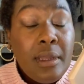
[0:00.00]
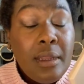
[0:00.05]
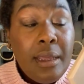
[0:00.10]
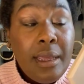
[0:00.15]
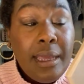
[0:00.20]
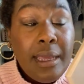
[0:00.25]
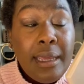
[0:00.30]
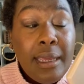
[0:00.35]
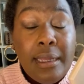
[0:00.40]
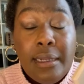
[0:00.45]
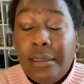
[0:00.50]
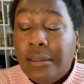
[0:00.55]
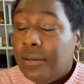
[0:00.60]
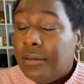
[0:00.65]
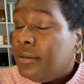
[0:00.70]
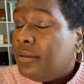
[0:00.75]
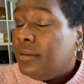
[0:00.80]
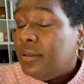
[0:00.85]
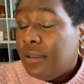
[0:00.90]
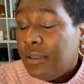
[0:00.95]
And,
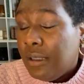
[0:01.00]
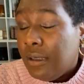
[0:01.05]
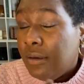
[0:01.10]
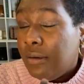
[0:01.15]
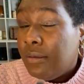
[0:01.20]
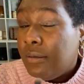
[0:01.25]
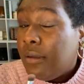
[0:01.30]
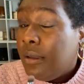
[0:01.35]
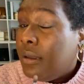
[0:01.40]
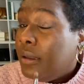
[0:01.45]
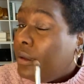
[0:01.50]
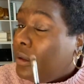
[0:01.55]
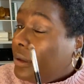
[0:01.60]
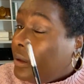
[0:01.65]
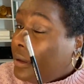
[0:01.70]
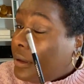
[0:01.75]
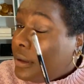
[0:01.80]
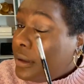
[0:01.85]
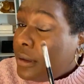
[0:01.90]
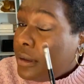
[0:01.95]
you know,
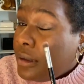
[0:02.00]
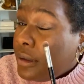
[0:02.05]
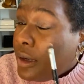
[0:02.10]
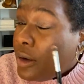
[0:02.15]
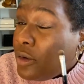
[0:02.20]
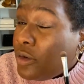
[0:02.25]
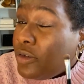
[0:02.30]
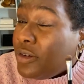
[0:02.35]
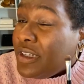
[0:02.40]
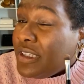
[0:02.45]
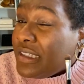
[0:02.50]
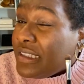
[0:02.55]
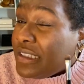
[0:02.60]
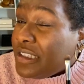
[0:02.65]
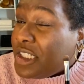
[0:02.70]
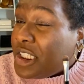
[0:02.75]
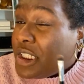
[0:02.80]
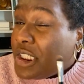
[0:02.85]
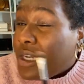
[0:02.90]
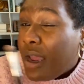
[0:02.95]
no
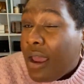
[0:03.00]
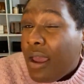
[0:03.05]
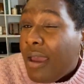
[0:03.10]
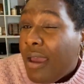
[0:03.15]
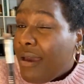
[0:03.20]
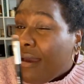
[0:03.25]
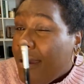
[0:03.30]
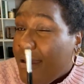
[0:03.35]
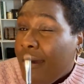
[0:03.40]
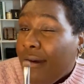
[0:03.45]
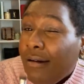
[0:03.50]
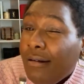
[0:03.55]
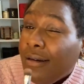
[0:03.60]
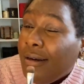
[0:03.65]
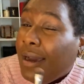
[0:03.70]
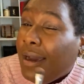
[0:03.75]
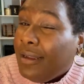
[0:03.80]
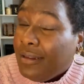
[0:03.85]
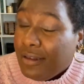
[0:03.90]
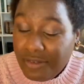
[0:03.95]
creasage on
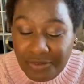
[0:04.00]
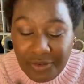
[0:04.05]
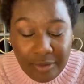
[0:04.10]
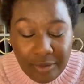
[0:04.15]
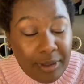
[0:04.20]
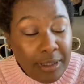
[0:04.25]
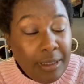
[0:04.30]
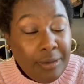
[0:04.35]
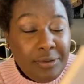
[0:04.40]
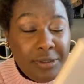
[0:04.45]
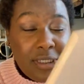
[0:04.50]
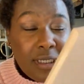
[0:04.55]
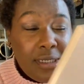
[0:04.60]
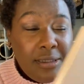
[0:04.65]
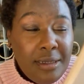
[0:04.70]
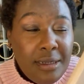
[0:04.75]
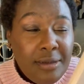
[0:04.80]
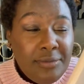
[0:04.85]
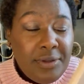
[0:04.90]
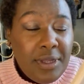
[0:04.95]
either formula, which I
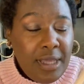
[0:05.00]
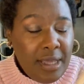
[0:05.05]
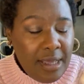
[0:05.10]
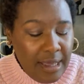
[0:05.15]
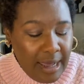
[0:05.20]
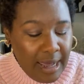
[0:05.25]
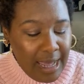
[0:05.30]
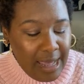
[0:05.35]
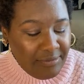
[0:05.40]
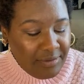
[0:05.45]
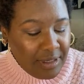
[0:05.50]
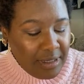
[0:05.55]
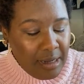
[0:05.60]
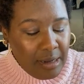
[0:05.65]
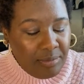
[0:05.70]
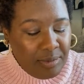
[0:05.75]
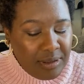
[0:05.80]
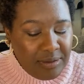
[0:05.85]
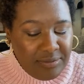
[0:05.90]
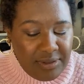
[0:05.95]
love. I have a
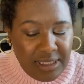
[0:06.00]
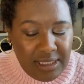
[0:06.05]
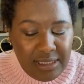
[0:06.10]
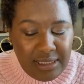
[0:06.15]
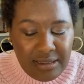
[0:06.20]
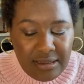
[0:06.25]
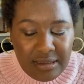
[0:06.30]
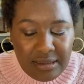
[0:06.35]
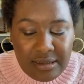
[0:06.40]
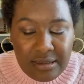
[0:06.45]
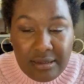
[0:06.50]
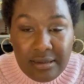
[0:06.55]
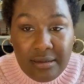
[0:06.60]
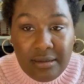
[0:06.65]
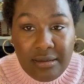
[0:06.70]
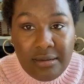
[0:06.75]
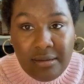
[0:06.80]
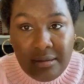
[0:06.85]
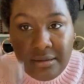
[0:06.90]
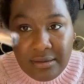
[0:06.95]
couple of these
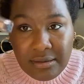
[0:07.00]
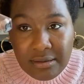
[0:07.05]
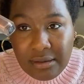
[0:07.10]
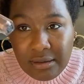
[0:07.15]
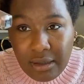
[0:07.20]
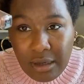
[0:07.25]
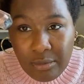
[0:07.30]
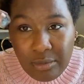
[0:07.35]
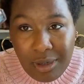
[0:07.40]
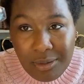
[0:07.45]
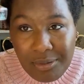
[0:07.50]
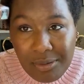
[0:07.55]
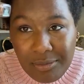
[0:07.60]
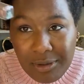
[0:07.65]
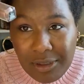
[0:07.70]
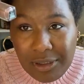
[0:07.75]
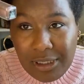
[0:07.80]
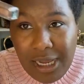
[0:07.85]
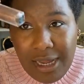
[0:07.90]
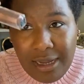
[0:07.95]
Ombre
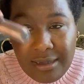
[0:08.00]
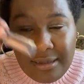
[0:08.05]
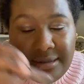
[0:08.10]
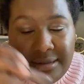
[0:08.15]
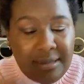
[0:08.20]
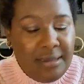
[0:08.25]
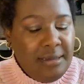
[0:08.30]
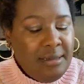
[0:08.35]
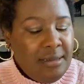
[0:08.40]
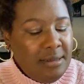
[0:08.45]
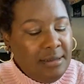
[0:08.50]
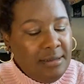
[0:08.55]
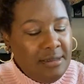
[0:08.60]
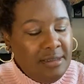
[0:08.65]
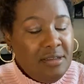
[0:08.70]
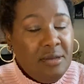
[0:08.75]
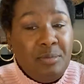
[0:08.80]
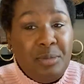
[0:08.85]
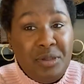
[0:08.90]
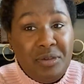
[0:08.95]
Premier Locks. These
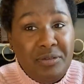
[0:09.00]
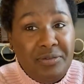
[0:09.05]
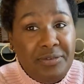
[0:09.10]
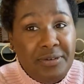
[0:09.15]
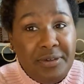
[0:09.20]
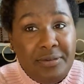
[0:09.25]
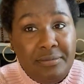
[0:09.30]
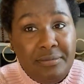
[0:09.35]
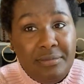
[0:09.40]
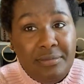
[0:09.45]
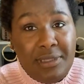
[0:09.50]
are beautiful.